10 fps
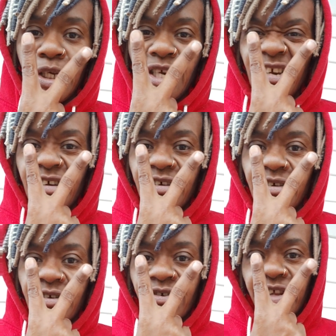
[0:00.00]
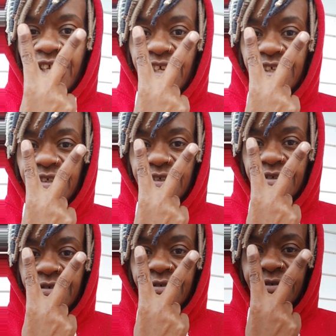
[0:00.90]
the air like this.
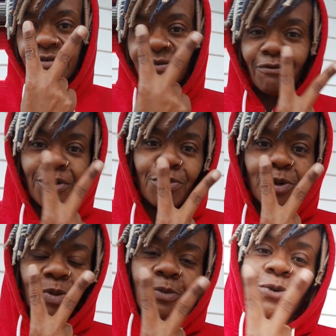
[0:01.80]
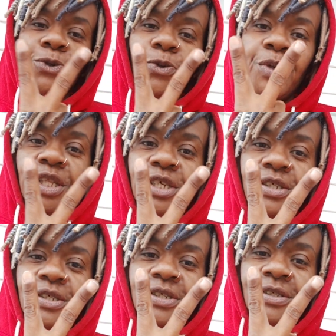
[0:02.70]
And what do most people do with
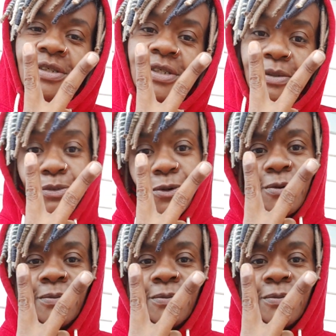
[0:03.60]
this symbol?